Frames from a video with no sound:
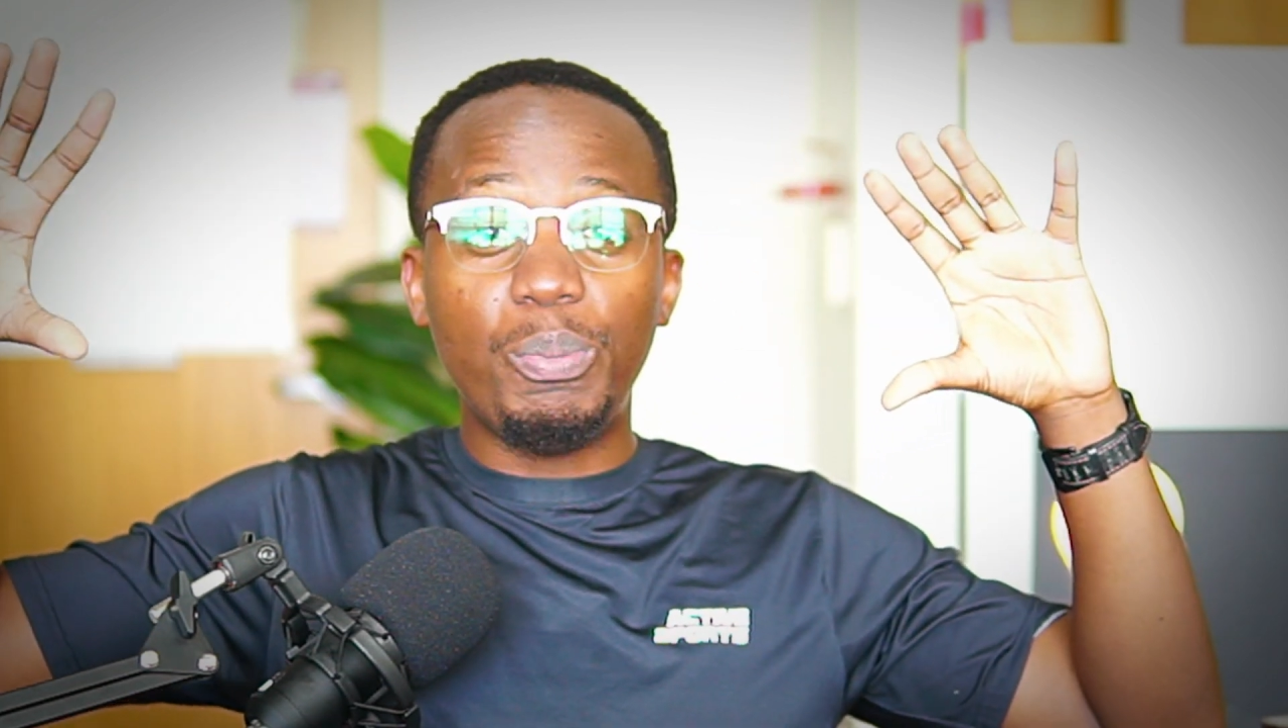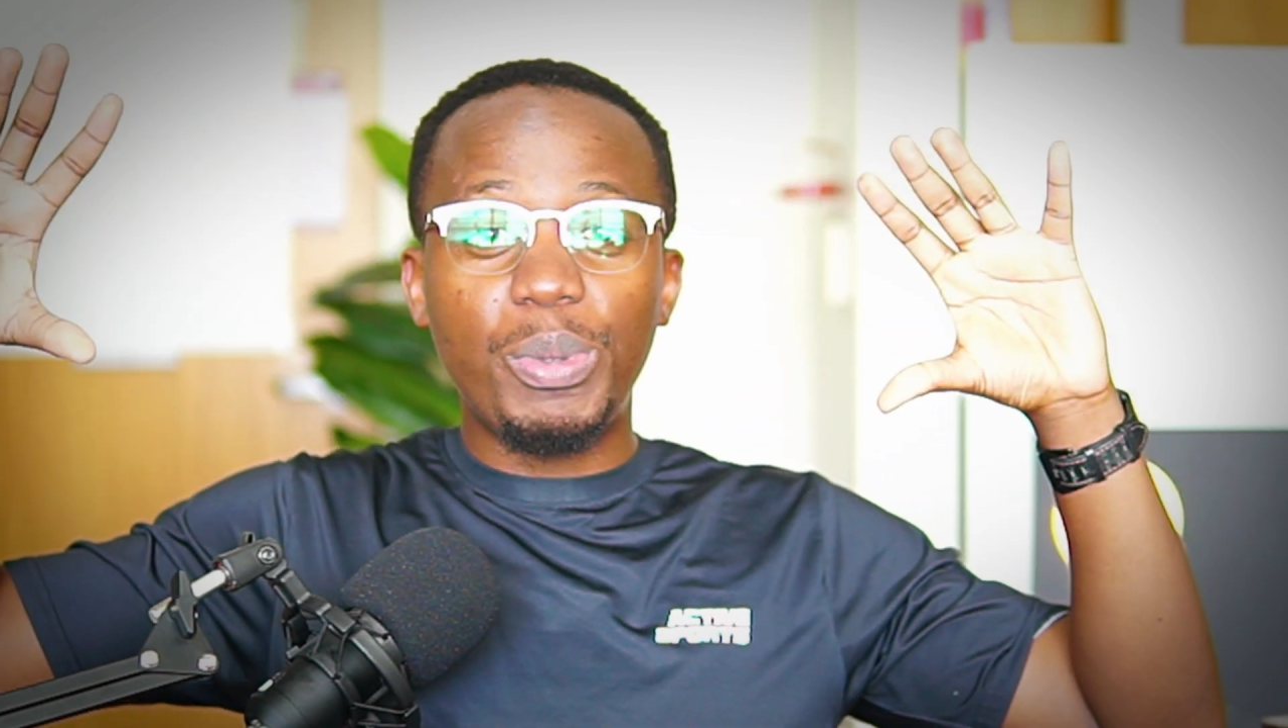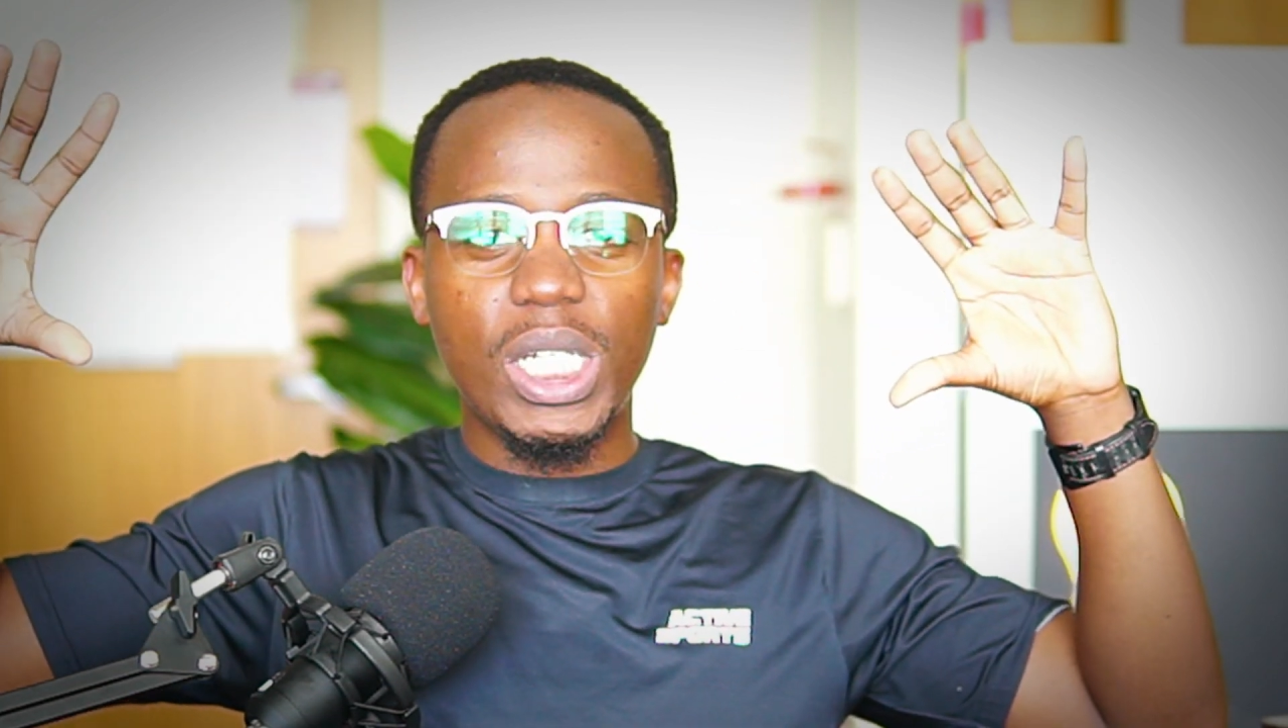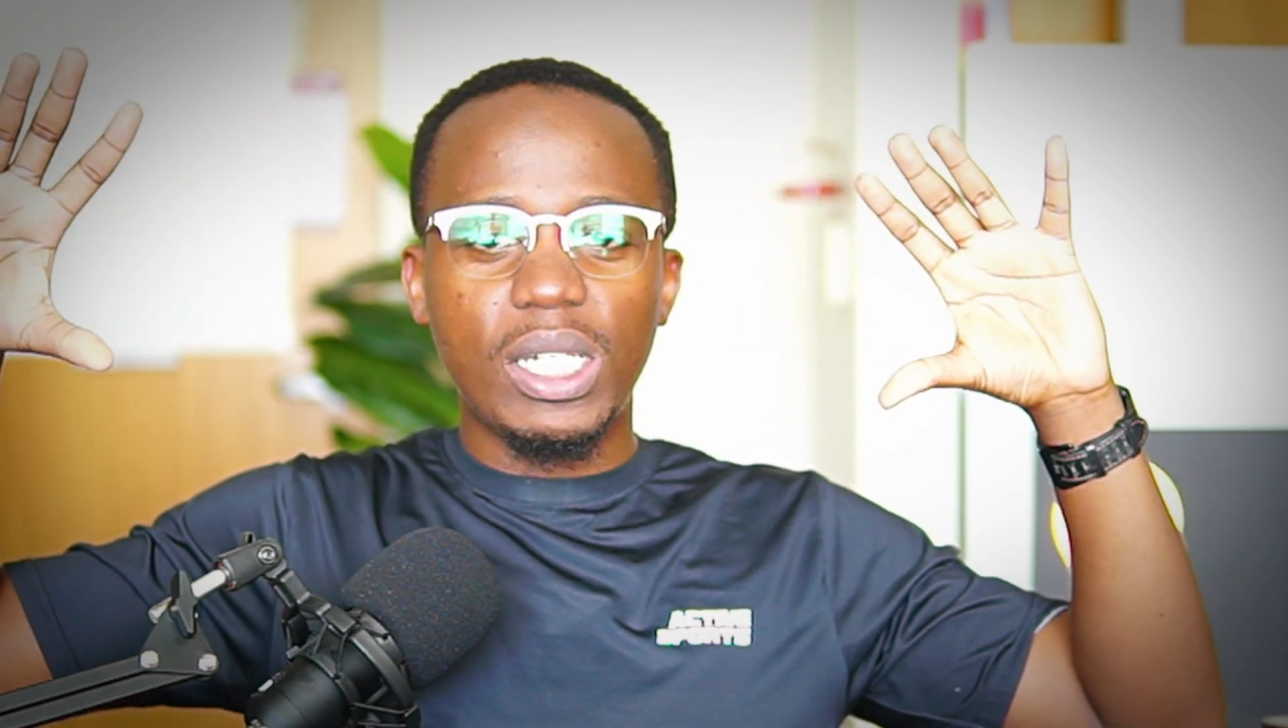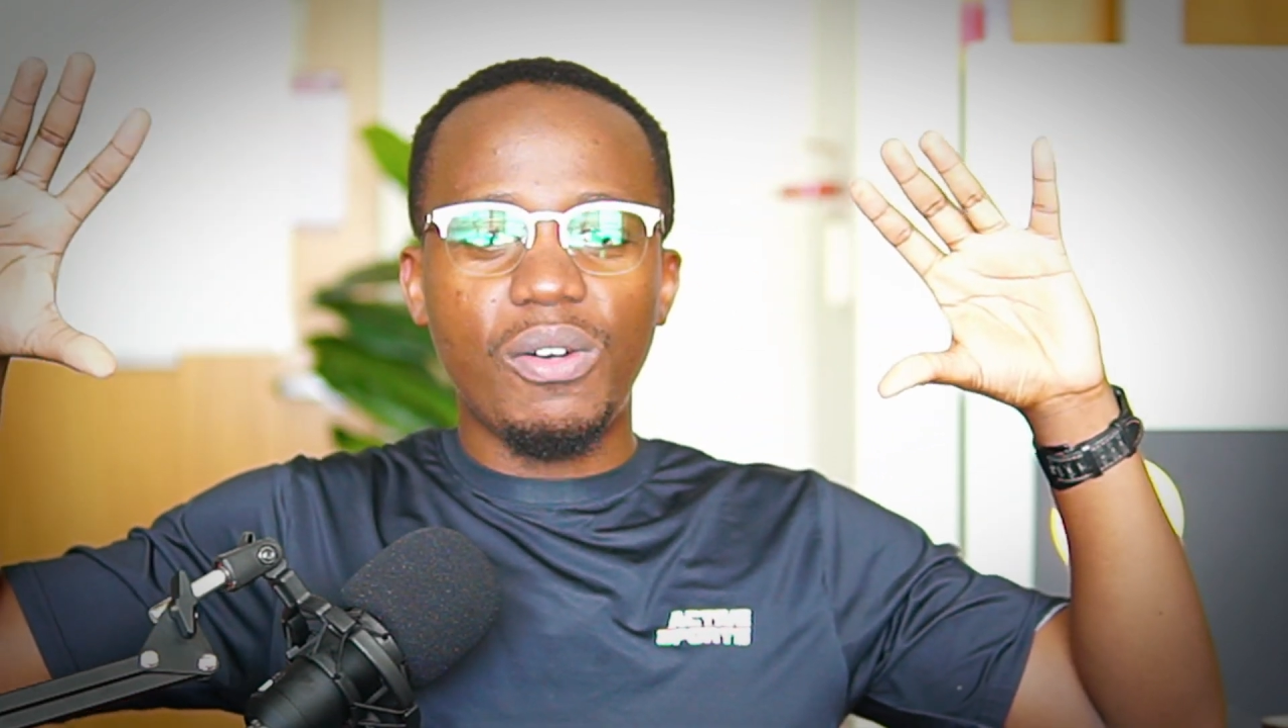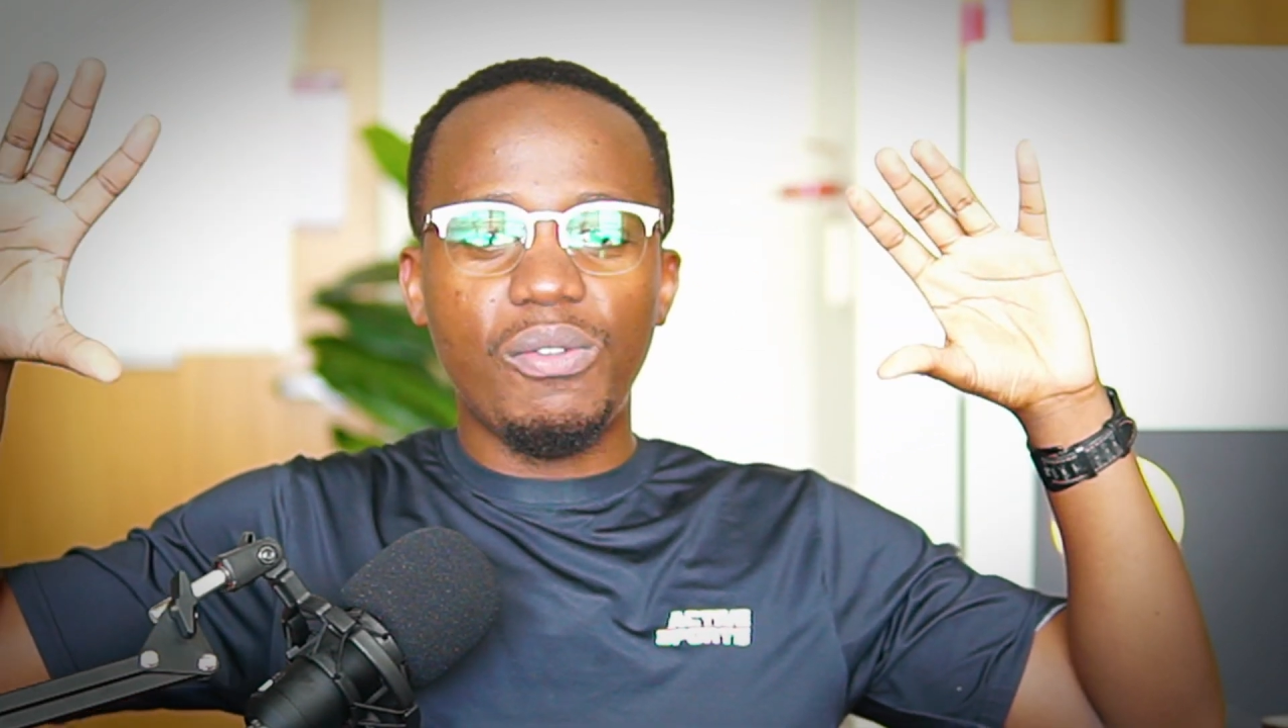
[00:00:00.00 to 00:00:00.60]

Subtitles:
picture of